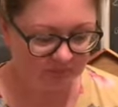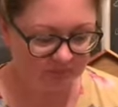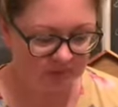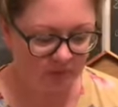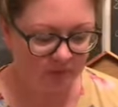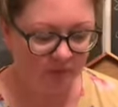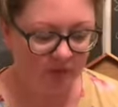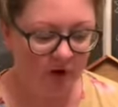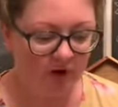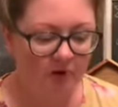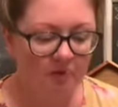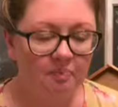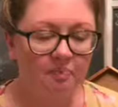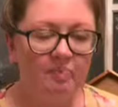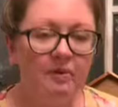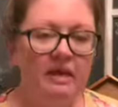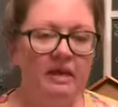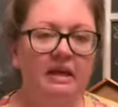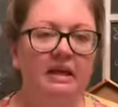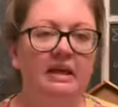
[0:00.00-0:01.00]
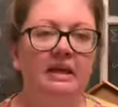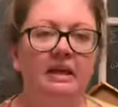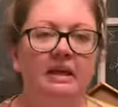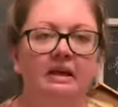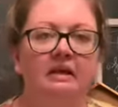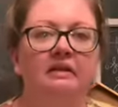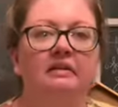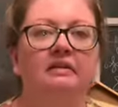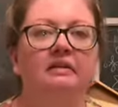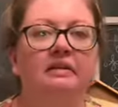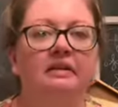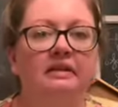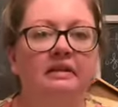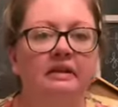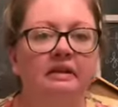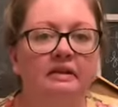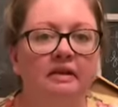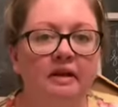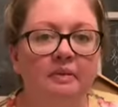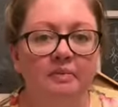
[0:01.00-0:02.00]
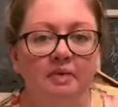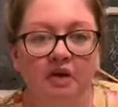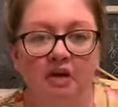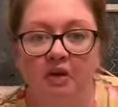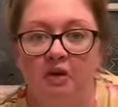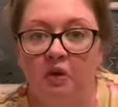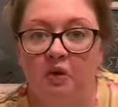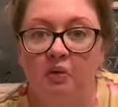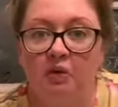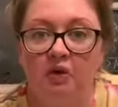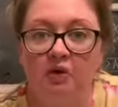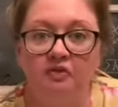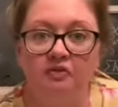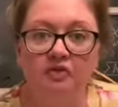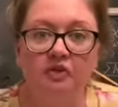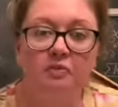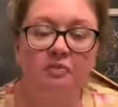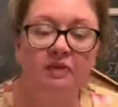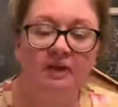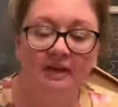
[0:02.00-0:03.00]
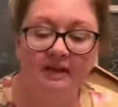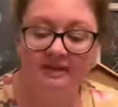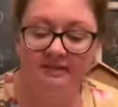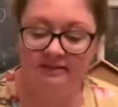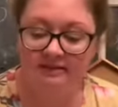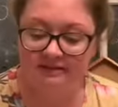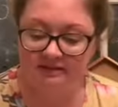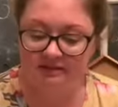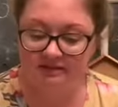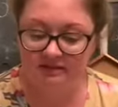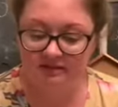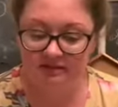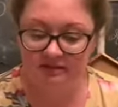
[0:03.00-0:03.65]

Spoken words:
part B, I'm going to go over because